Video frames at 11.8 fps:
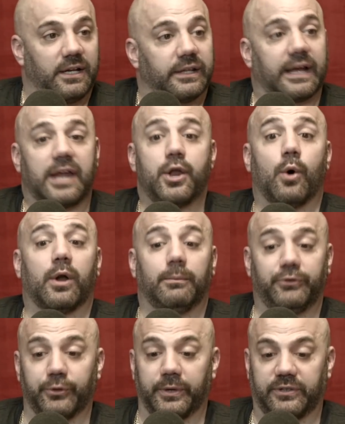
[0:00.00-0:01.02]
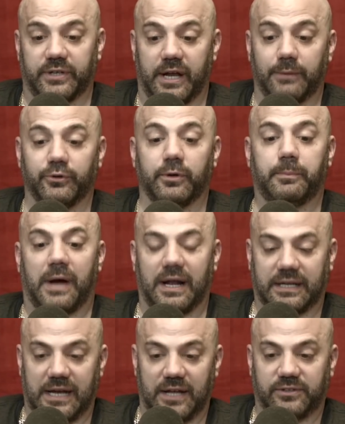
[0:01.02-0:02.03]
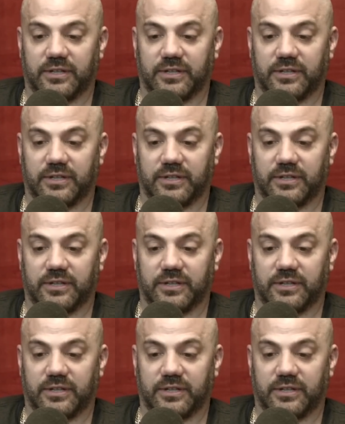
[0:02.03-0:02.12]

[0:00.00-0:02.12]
Like, I know what I'm doing tonight. I'm doing podcasts,